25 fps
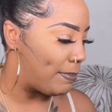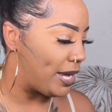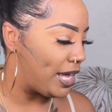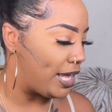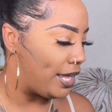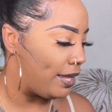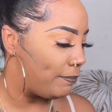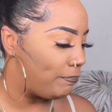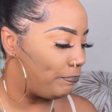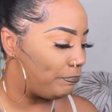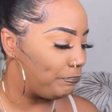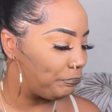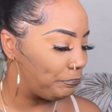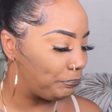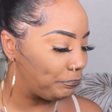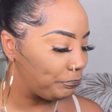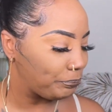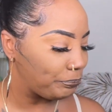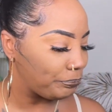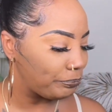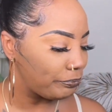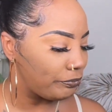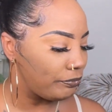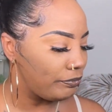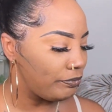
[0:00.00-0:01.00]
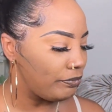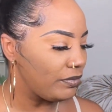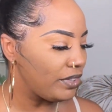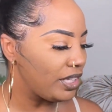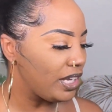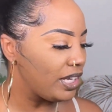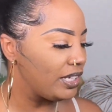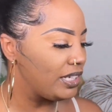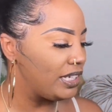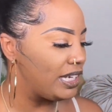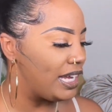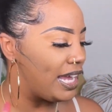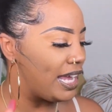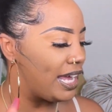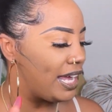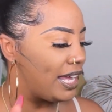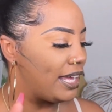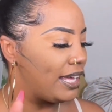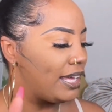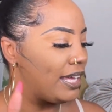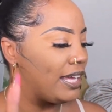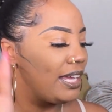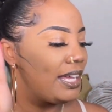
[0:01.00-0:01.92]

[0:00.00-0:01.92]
But, yeah.